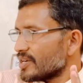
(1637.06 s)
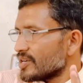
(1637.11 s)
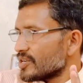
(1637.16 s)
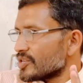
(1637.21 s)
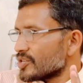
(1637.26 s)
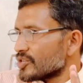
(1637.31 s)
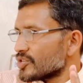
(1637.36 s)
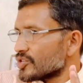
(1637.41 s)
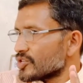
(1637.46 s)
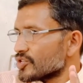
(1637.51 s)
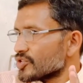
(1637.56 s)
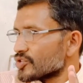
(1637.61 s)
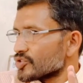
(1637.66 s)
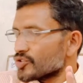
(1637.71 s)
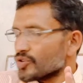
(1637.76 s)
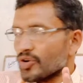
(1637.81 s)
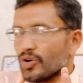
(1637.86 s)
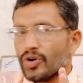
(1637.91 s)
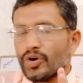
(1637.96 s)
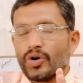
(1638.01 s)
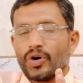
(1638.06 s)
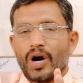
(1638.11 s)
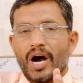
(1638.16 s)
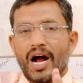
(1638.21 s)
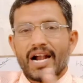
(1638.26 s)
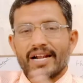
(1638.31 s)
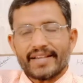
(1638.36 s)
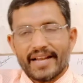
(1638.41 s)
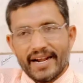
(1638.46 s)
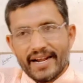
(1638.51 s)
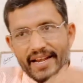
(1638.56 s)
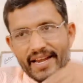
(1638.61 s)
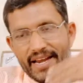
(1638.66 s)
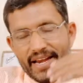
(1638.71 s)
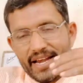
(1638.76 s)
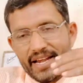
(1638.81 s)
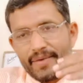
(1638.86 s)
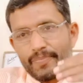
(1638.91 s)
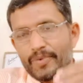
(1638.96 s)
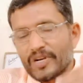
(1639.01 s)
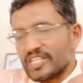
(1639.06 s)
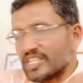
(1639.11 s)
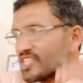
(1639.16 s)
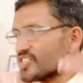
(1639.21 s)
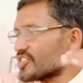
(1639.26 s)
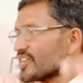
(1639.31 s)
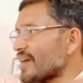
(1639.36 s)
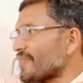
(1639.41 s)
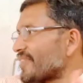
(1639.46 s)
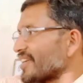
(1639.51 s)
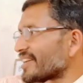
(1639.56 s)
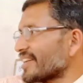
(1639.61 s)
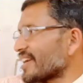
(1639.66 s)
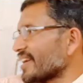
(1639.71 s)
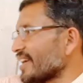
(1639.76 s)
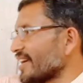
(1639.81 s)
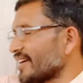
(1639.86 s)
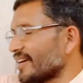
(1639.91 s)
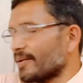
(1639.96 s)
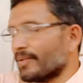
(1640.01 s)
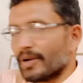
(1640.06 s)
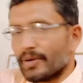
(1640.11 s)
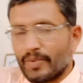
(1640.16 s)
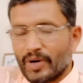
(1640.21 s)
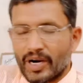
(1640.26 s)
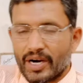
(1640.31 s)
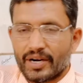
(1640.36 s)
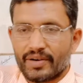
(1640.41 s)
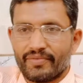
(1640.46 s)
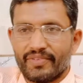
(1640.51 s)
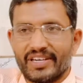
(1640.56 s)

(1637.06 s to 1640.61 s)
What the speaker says: So alternate presence of alternate double bond will tell